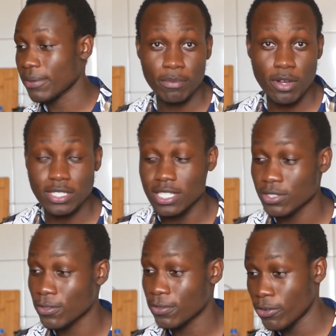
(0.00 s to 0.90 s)

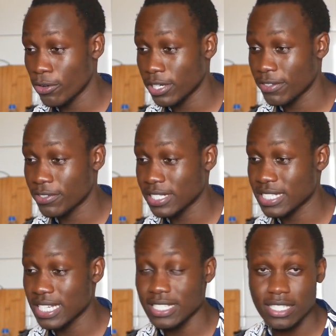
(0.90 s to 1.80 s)
boxes of four different
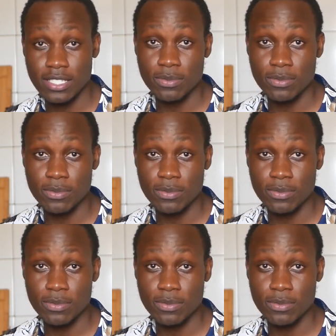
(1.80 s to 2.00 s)
sizes: